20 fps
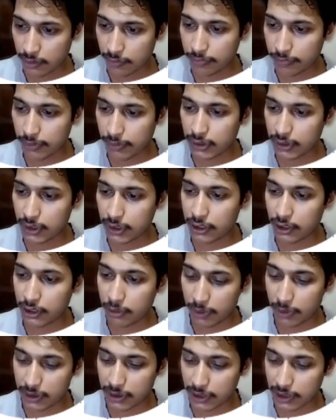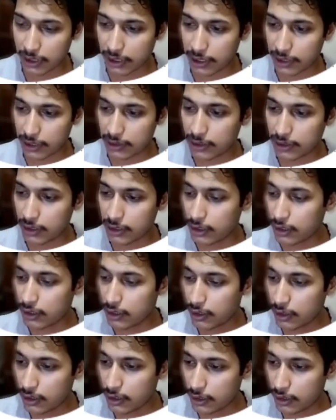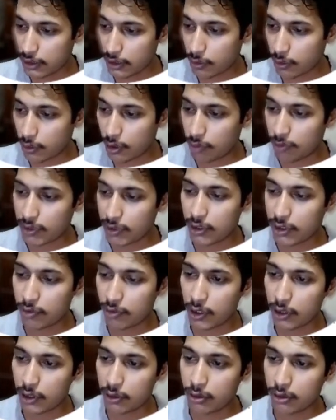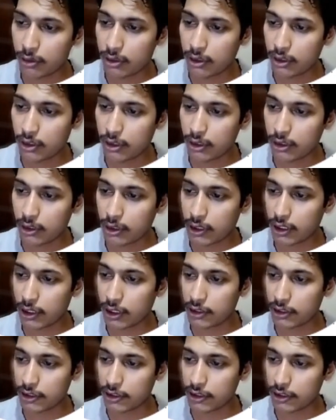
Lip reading: plus second digit always equal to third digit plus